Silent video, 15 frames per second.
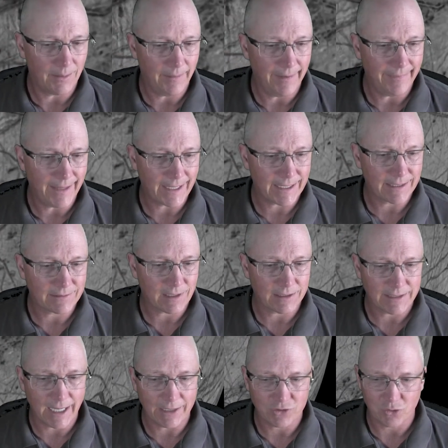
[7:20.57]
And that gets
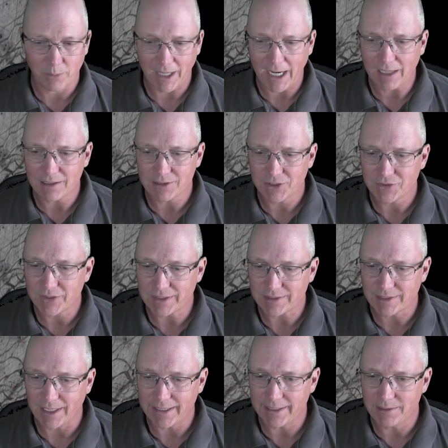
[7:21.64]
us astrobiologists
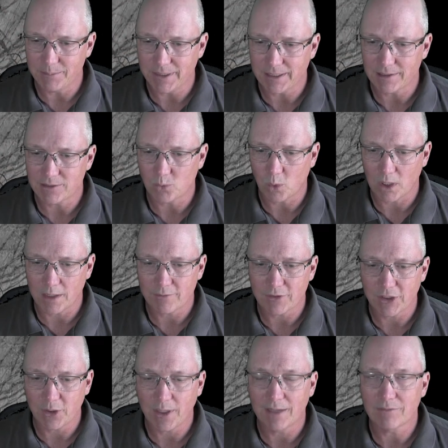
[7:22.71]
excited, because
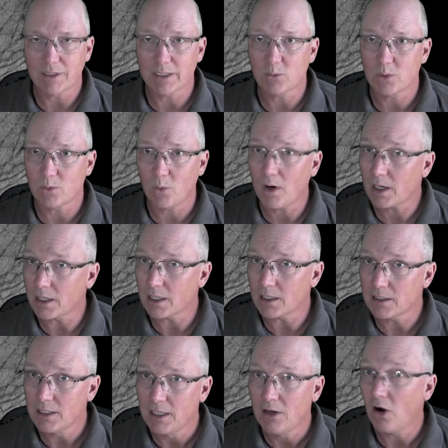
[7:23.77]
wherever you have liquid
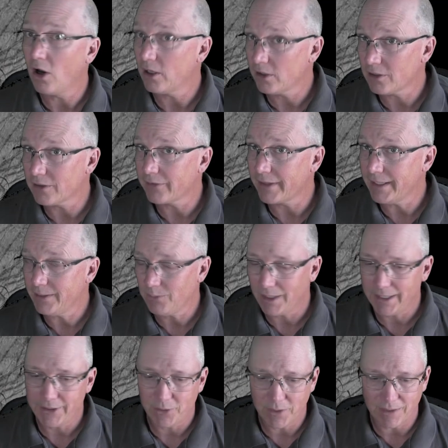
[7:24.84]
water, on Earth
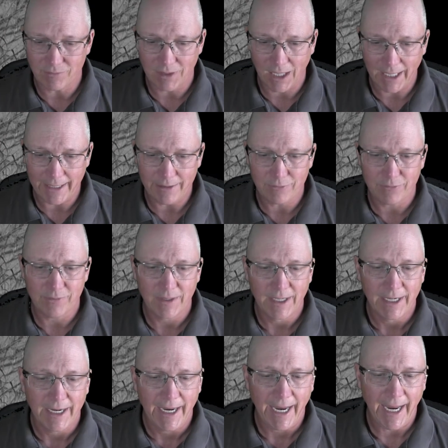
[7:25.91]
anyway, you have life.
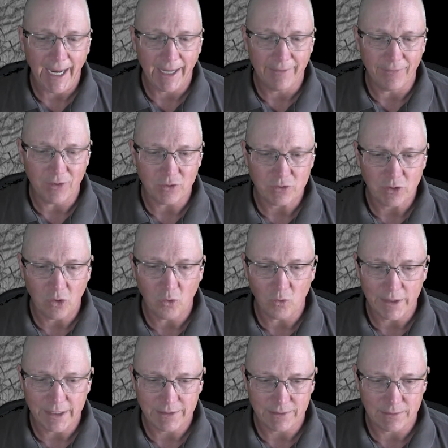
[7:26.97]
And there's no
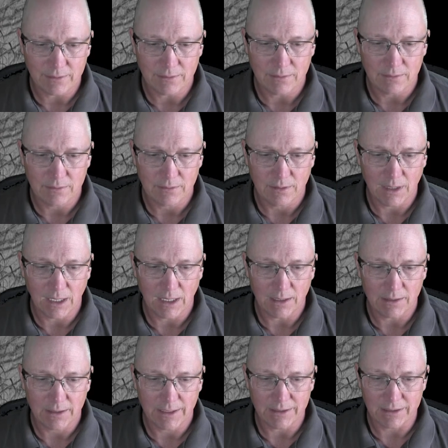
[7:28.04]
reason,
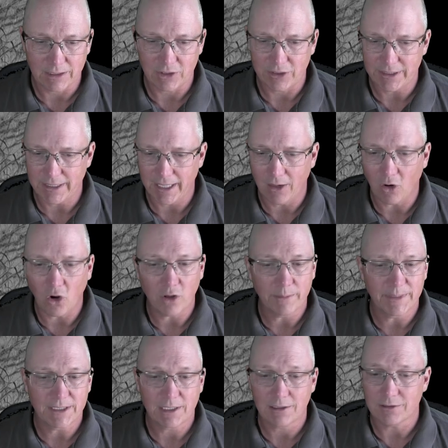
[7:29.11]
considering all
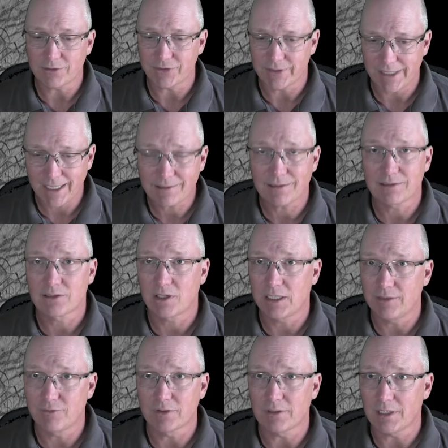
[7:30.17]
the materials
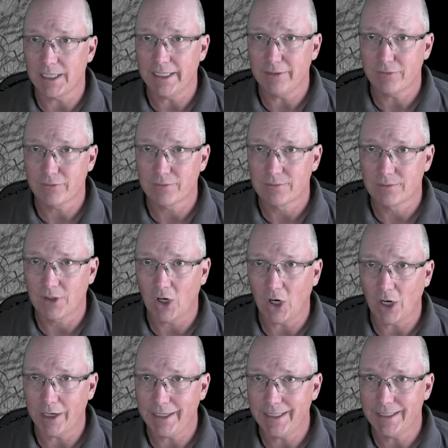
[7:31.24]
necessary for life
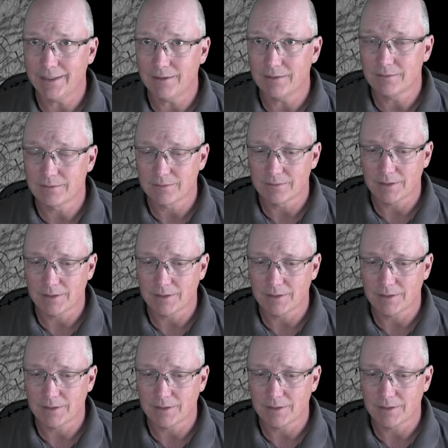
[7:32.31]
are in